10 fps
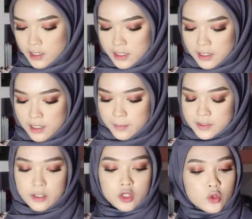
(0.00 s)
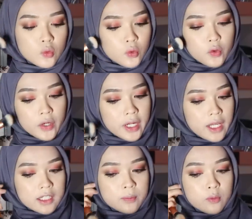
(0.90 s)
Dia tak adalah macam too
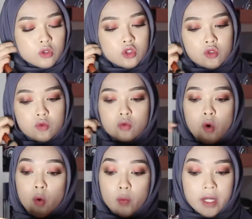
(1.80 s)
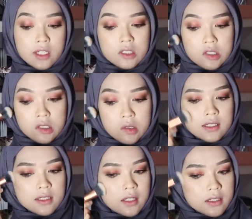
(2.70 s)
grey ataupun too orange.
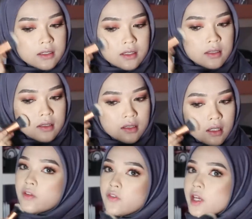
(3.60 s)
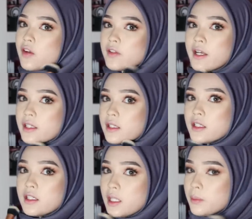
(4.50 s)
Just nice. But if you have
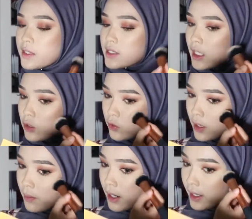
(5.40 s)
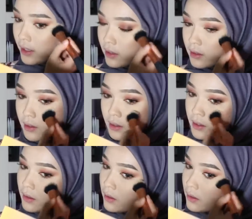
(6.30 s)
like a deeper skin tone than mine,
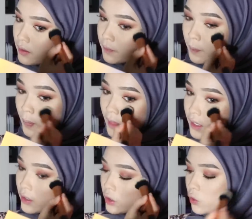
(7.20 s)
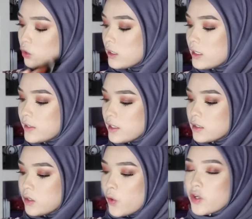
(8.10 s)
you guna
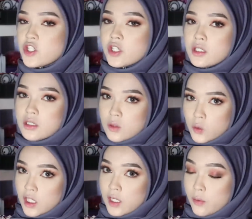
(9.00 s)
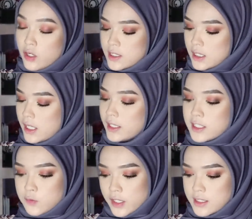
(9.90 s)
the original Hoola bronzer lah.
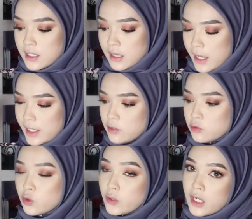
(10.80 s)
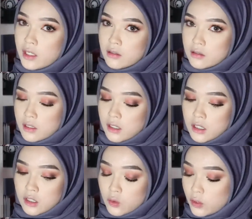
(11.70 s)
This one is the light untuk yang
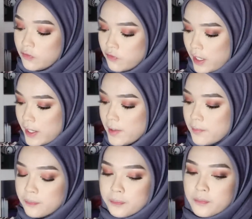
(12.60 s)
kulit fair.